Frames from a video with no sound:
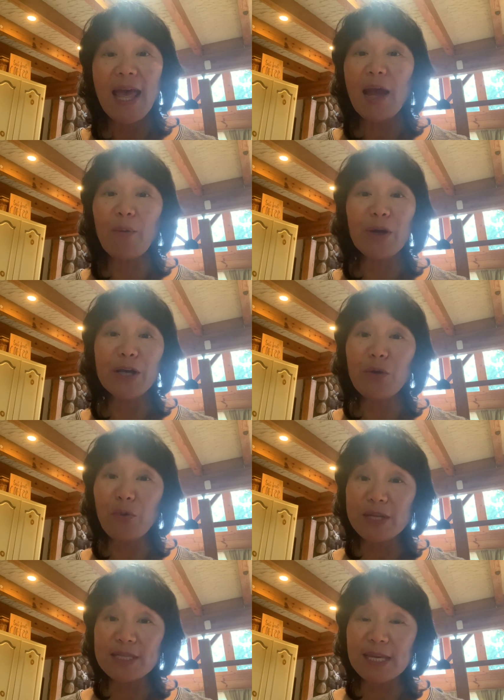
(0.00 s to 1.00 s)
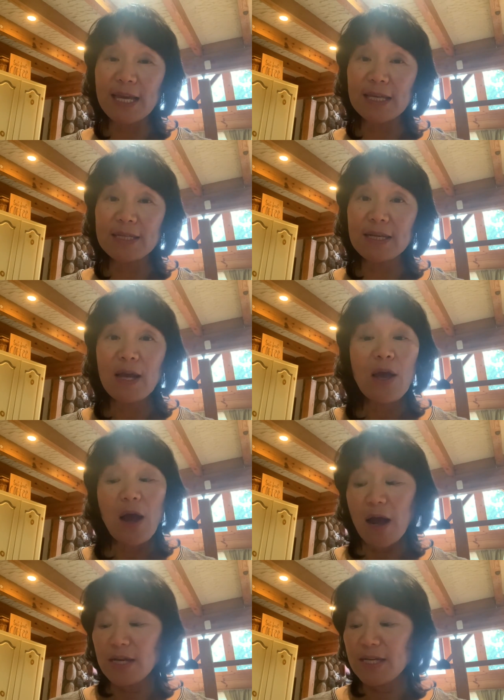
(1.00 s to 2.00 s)
and we're gonna whisk it
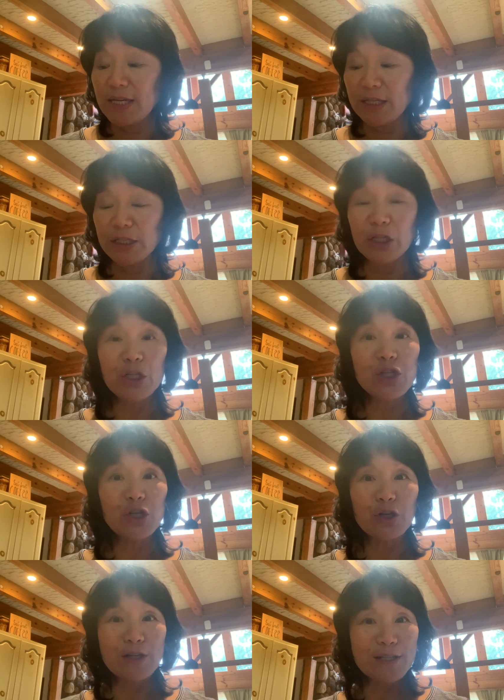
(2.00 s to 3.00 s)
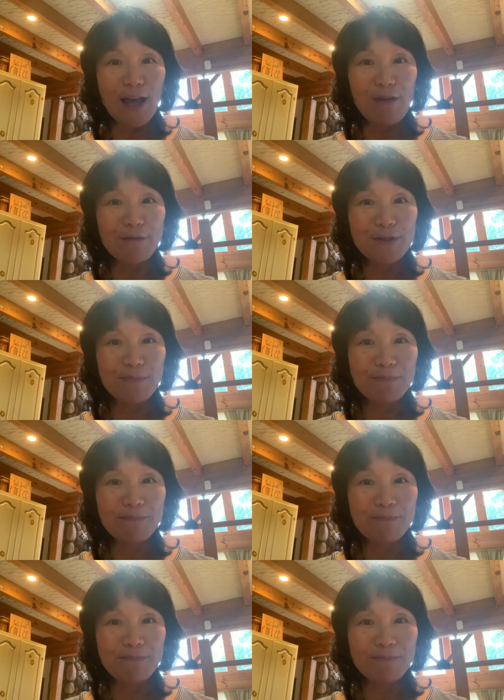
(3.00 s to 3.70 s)
until the sugar dissolves.